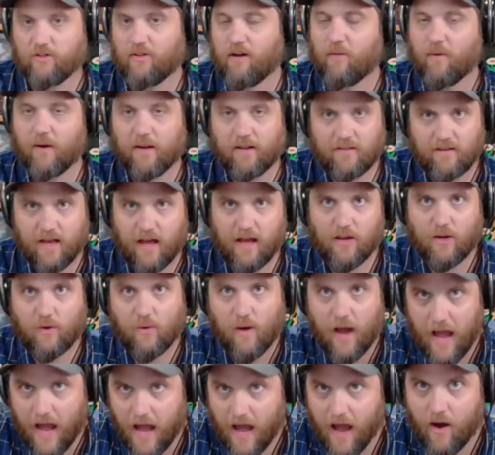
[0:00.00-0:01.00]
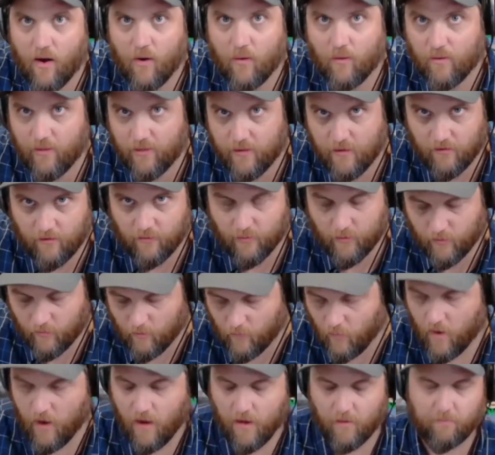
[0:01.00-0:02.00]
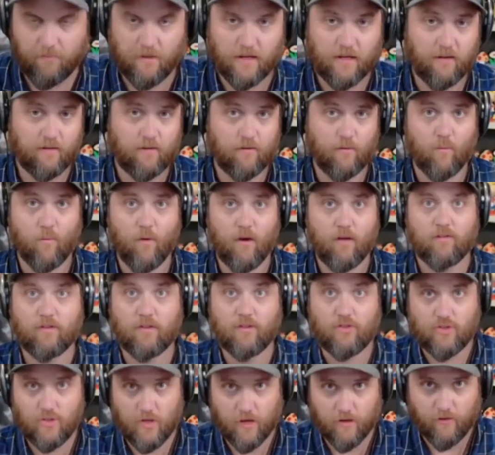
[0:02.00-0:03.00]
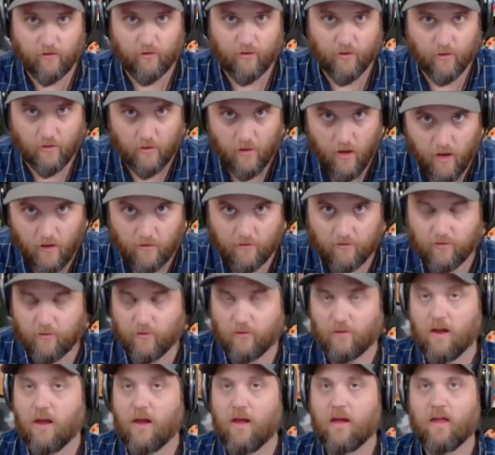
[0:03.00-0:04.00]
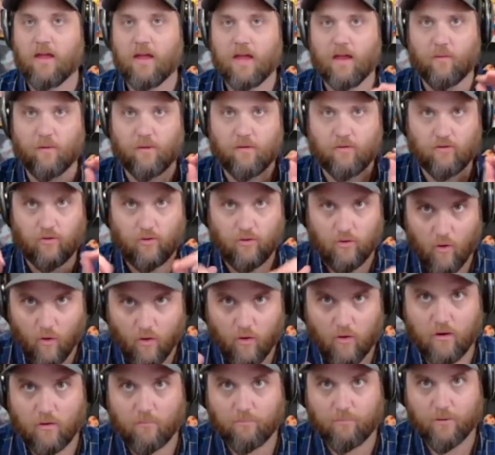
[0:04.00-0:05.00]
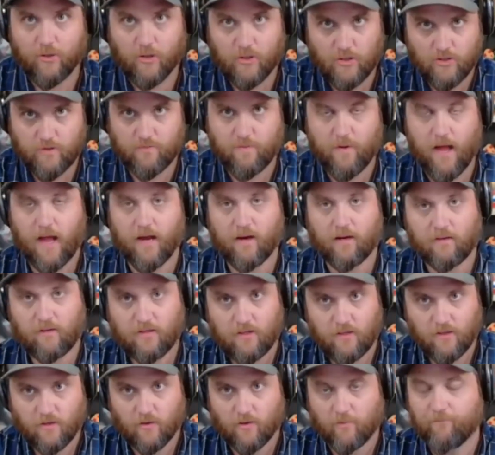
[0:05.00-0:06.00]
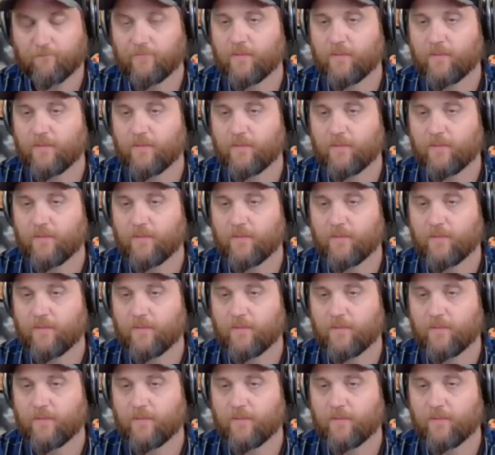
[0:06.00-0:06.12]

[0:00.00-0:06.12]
And I want to tell you how this was won because it wasn't just the lawsuit, it was your pushback too.